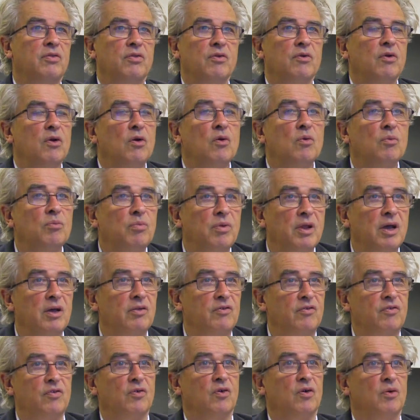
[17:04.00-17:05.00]
their own
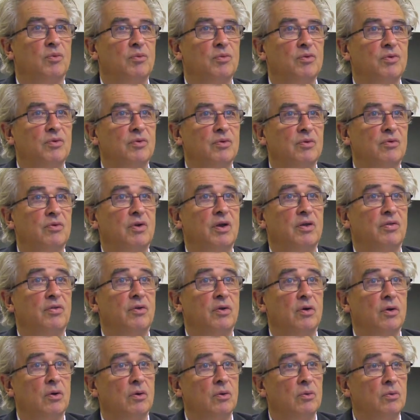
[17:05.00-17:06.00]
platforms, create
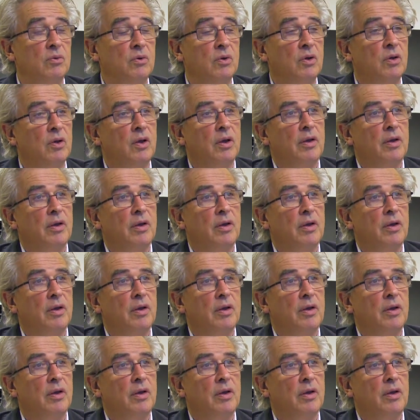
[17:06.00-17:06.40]
their own